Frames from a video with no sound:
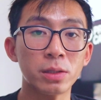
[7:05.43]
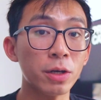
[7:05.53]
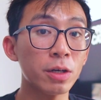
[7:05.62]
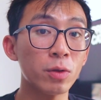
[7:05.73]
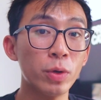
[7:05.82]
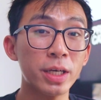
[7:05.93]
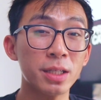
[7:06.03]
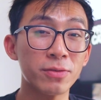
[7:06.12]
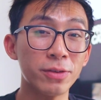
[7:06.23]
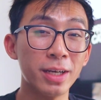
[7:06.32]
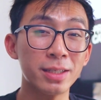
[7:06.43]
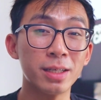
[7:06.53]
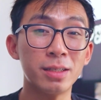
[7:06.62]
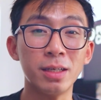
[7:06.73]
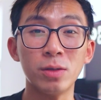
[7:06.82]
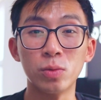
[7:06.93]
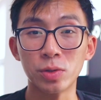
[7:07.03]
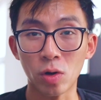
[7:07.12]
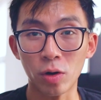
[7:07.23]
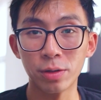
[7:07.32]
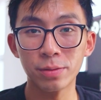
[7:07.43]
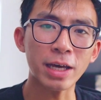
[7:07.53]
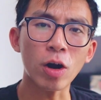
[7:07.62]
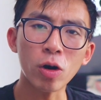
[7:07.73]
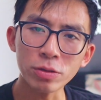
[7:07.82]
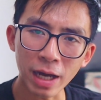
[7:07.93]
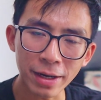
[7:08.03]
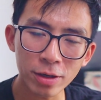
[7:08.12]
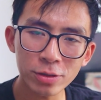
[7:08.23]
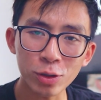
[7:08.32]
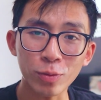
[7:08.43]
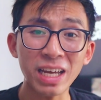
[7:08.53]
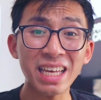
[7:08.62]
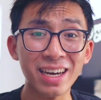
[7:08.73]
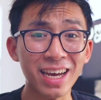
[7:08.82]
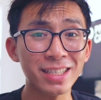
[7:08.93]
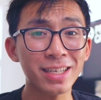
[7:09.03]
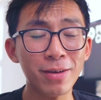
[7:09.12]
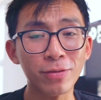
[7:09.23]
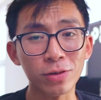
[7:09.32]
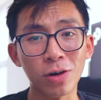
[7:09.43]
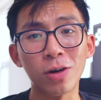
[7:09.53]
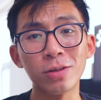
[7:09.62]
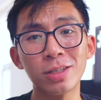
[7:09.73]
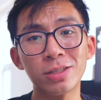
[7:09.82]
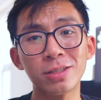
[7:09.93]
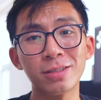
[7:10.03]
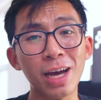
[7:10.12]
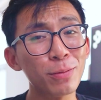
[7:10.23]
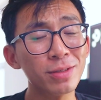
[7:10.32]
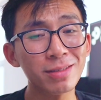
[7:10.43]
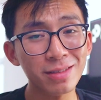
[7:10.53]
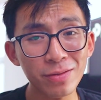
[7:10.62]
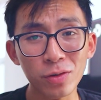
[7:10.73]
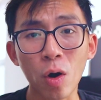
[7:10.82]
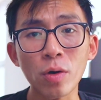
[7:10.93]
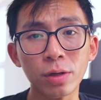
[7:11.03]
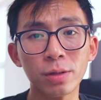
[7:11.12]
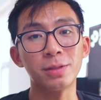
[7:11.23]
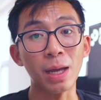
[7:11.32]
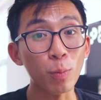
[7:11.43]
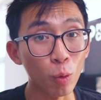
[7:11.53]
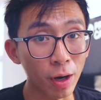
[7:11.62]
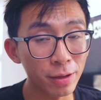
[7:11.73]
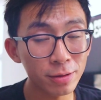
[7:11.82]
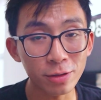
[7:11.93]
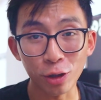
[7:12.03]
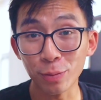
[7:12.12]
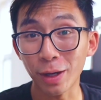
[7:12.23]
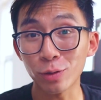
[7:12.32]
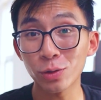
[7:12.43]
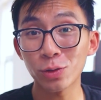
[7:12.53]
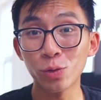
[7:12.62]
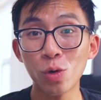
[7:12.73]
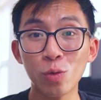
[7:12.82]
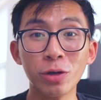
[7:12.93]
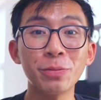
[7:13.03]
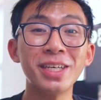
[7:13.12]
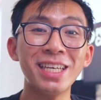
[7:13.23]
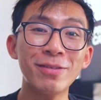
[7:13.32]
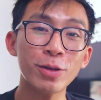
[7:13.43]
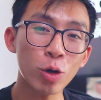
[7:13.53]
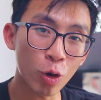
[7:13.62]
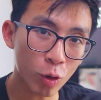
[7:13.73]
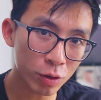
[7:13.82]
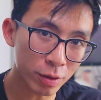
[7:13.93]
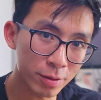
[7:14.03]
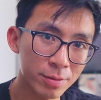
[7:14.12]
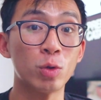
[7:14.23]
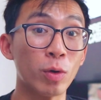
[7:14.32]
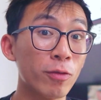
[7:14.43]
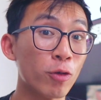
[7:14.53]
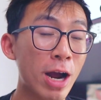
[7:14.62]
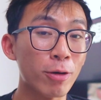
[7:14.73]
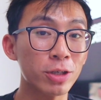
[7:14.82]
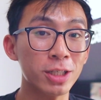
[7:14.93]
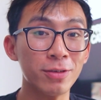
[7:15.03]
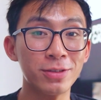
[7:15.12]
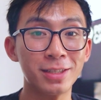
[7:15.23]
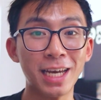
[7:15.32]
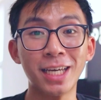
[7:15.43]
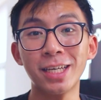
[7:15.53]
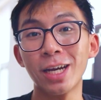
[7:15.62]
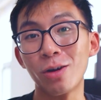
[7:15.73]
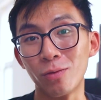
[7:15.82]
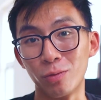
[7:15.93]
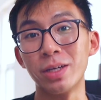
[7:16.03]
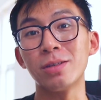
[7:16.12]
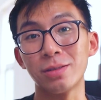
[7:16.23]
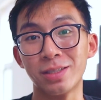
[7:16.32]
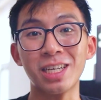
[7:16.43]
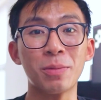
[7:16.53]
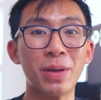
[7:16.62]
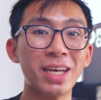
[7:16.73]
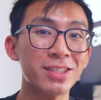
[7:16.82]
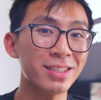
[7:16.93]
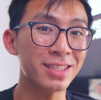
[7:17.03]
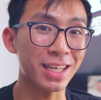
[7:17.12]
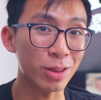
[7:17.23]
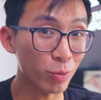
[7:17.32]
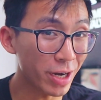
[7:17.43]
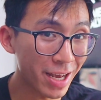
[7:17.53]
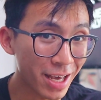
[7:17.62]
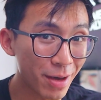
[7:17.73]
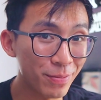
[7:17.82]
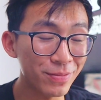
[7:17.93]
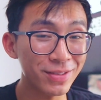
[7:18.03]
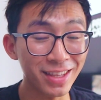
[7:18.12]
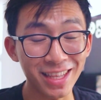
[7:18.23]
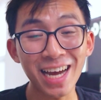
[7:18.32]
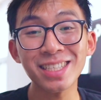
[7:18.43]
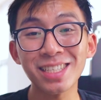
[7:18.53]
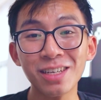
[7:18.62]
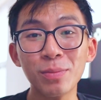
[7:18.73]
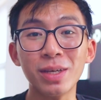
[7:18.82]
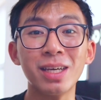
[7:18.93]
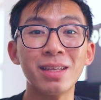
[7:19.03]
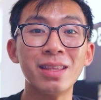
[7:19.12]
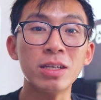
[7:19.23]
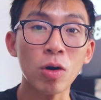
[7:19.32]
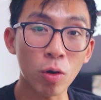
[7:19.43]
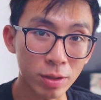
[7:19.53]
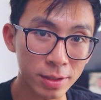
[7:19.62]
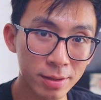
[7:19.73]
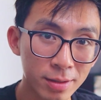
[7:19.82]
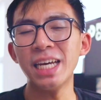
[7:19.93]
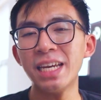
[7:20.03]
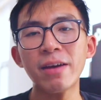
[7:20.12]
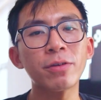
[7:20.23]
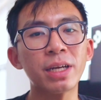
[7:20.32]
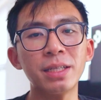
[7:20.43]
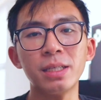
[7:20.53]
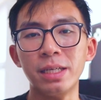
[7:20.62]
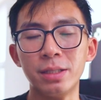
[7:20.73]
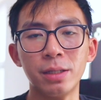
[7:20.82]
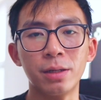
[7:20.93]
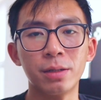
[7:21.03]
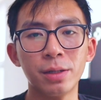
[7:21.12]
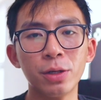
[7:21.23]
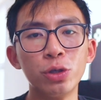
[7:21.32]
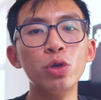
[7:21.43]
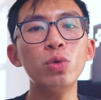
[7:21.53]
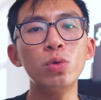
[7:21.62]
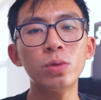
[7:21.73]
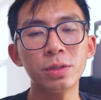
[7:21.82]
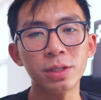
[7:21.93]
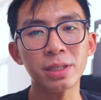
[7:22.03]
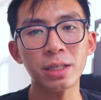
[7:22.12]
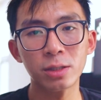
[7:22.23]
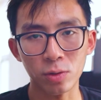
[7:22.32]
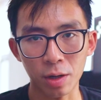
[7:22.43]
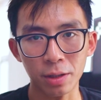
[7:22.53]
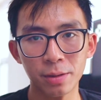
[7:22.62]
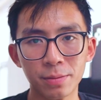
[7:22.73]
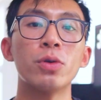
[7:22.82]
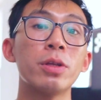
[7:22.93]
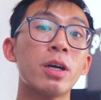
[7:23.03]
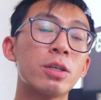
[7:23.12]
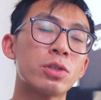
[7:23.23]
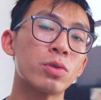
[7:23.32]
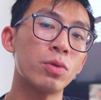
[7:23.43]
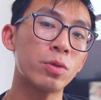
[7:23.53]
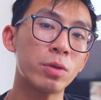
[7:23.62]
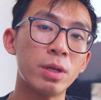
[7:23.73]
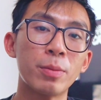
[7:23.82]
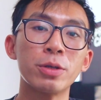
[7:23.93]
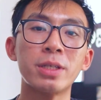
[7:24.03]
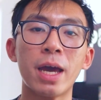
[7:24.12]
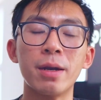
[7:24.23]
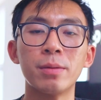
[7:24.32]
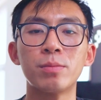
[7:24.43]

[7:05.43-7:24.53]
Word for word: Studying on the weekends for the SAT was hard. That all nighter to write that essay for college, that was even harder. Step one during medical school will be even harder. 24 hour shifts, taking care of real sick patients at 3 a.m., that's gonna be the hardest. It never gets easier. You just get stronger. Really honest truth number 10.